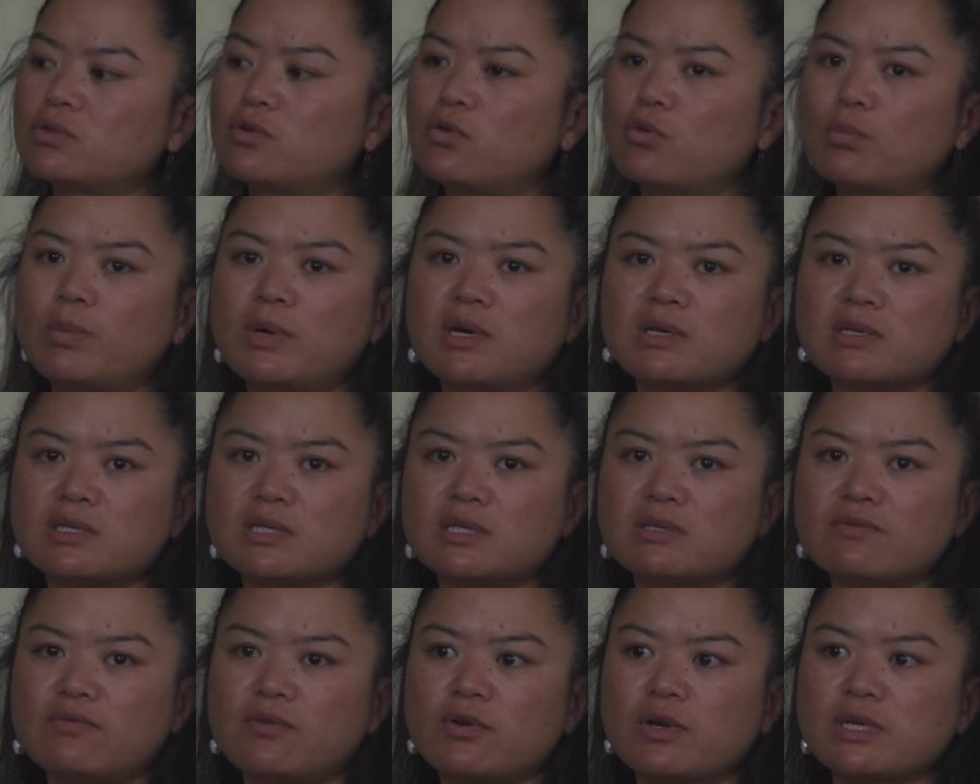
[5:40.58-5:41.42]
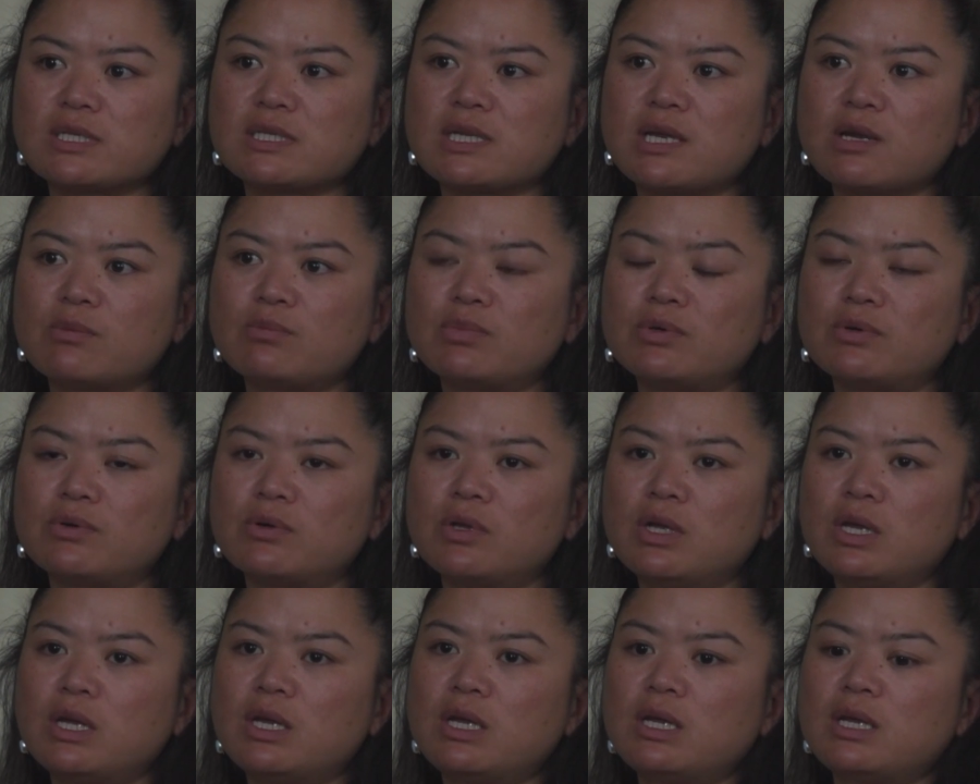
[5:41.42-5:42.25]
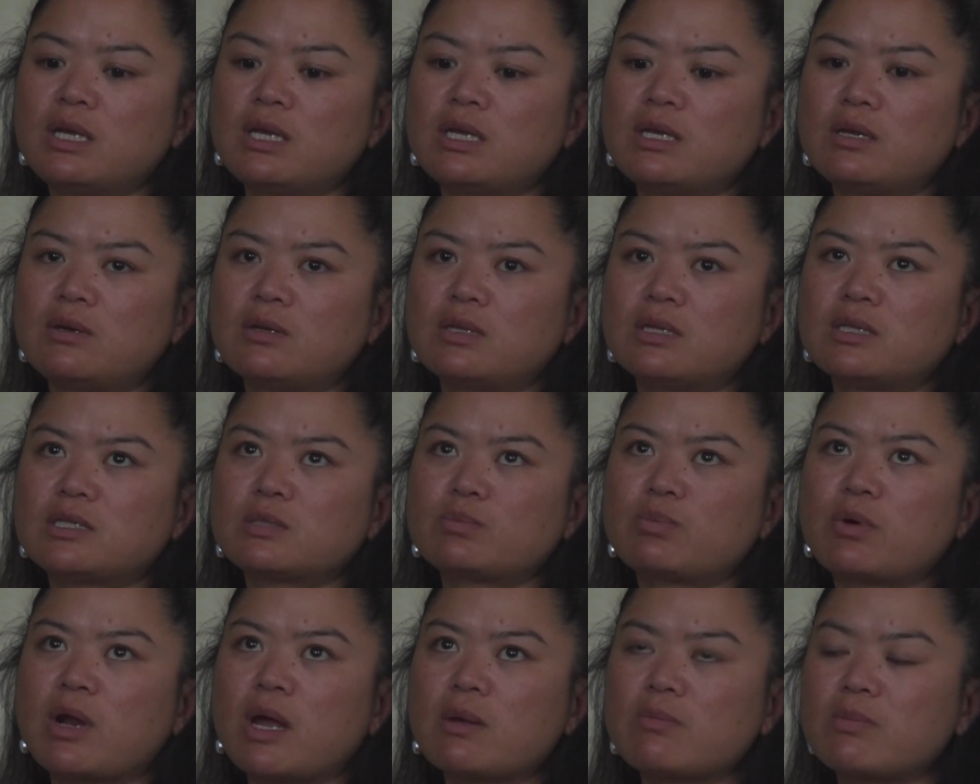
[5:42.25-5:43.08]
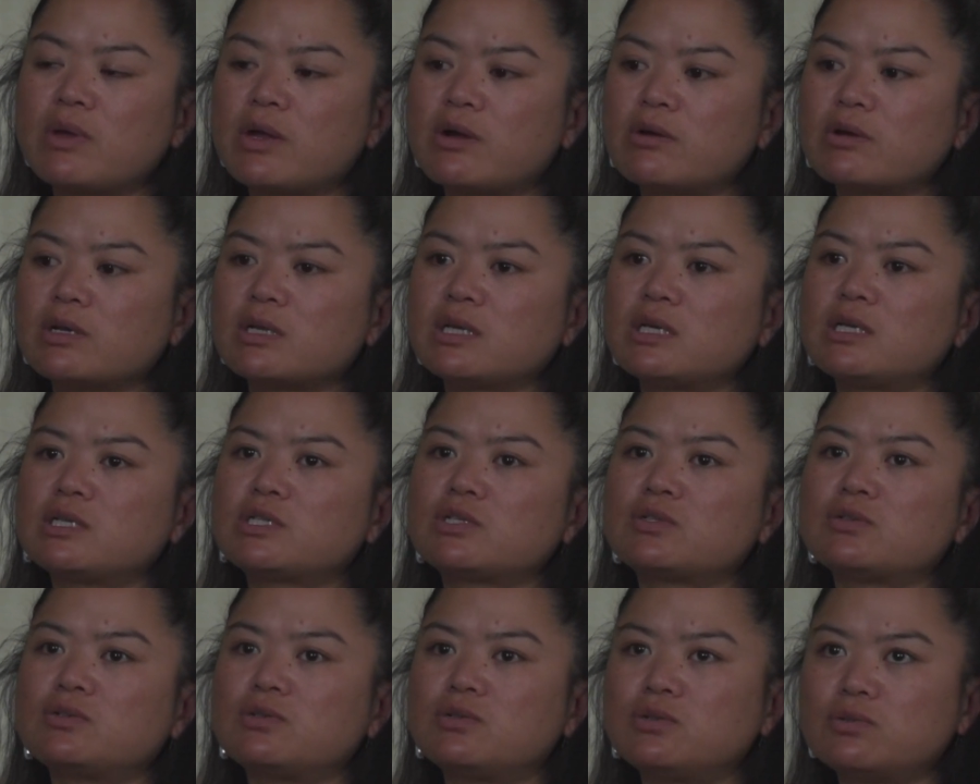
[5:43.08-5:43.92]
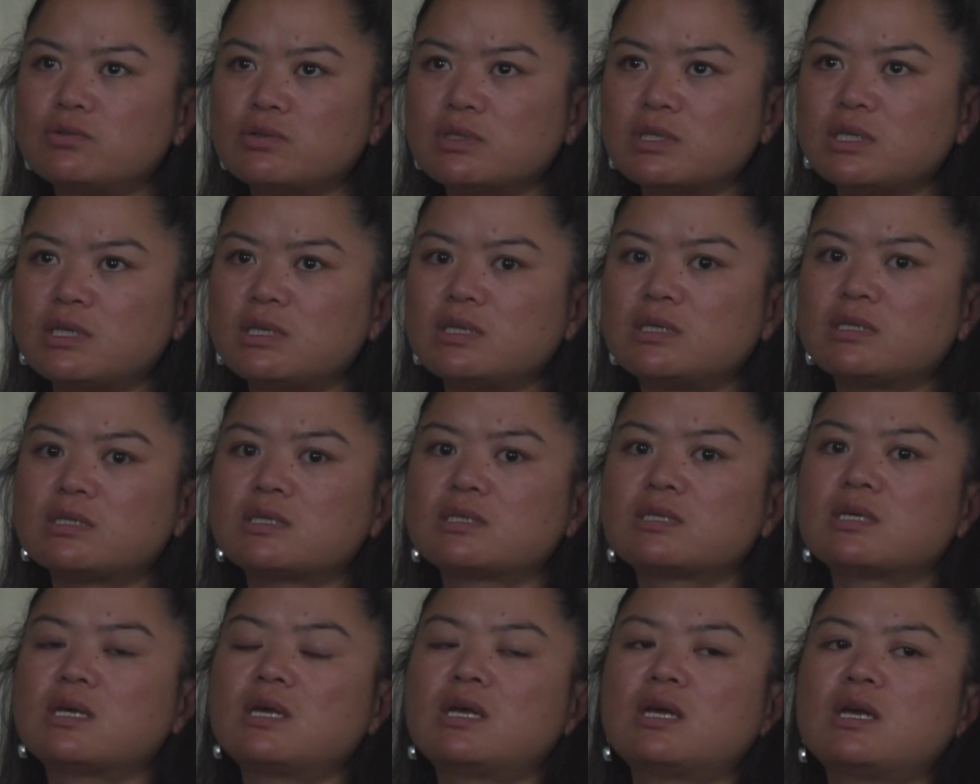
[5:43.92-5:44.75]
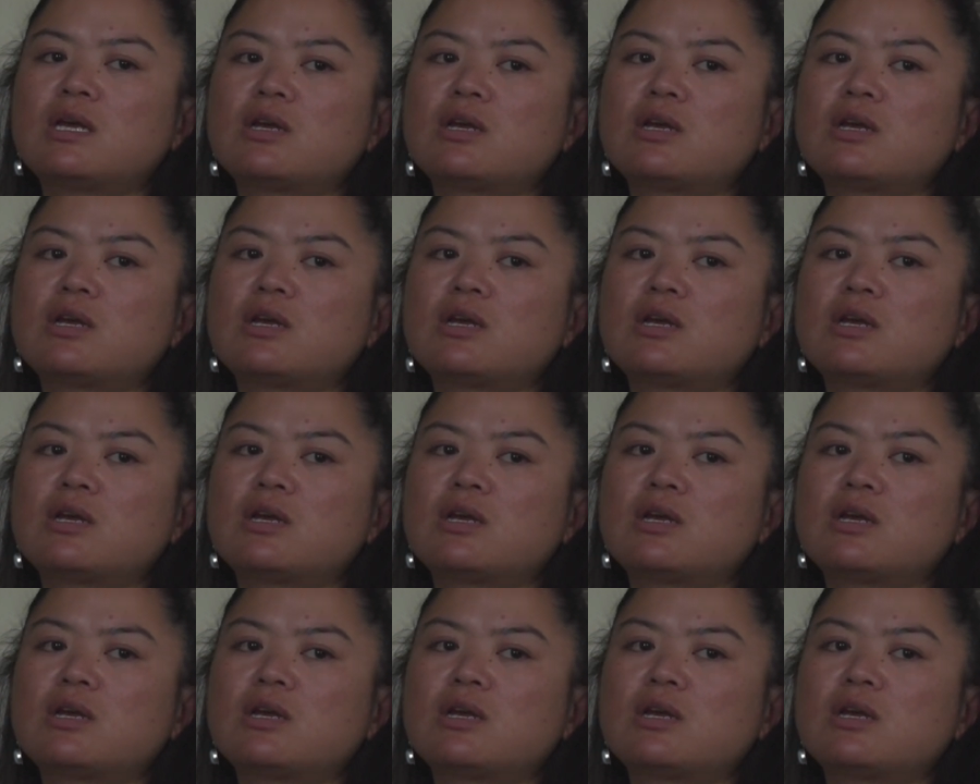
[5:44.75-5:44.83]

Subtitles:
Plus, for example, it's primarily to use these